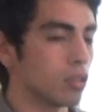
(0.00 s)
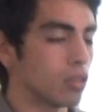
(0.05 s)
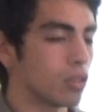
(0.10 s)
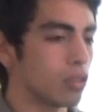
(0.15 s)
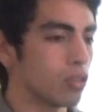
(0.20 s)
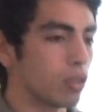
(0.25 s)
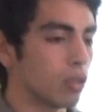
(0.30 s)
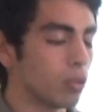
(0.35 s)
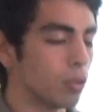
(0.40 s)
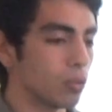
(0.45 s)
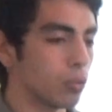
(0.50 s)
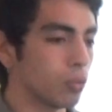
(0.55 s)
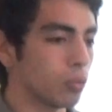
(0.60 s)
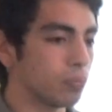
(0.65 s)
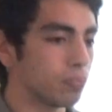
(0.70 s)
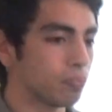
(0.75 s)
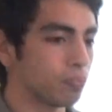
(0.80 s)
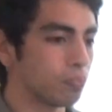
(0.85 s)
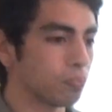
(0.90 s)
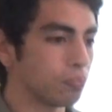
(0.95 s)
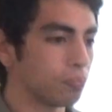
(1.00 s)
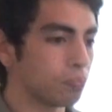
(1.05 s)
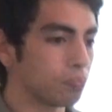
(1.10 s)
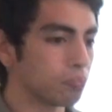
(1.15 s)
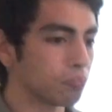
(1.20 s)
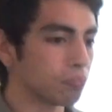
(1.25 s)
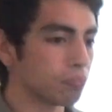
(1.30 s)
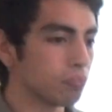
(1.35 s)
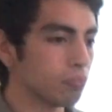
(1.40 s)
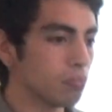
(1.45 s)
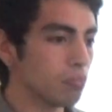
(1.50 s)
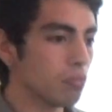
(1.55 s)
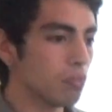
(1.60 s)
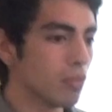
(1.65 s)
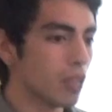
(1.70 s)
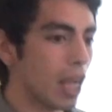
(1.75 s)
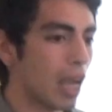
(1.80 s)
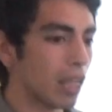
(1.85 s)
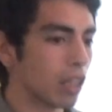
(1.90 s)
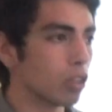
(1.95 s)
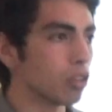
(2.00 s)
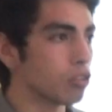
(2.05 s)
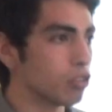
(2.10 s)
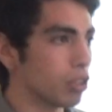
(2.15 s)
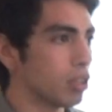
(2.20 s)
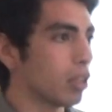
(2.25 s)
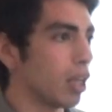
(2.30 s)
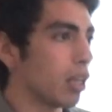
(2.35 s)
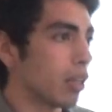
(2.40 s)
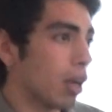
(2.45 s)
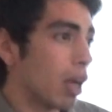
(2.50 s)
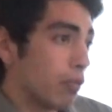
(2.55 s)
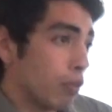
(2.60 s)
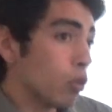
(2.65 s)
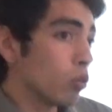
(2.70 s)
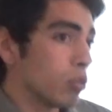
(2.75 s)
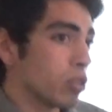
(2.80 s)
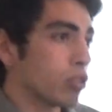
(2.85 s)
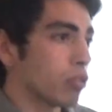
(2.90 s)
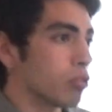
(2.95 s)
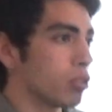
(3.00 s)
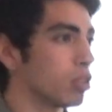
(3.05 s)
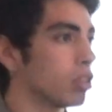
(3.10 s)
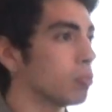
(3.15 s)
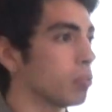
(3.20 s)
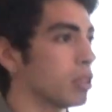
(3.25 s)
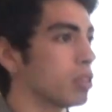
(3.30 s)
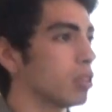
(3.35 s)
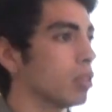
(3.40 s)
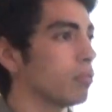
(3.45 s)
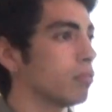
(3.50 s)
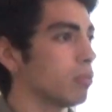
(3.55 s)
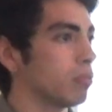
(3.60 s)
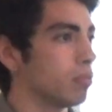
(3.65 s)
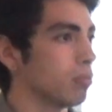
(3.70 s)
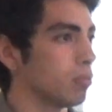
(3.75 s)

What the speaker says: So I've always considered myself